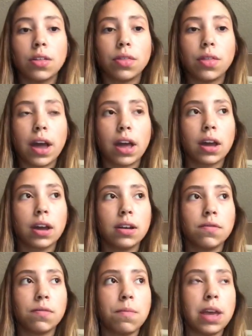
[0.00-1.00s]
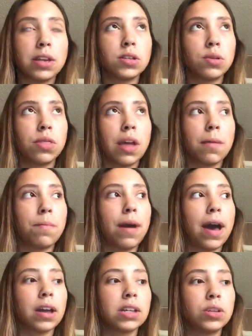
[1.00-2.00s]
That kind of makes you think
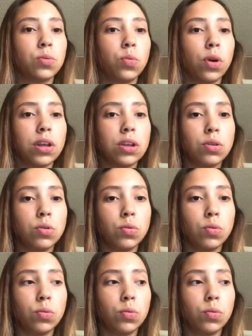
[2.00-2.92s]
back to what you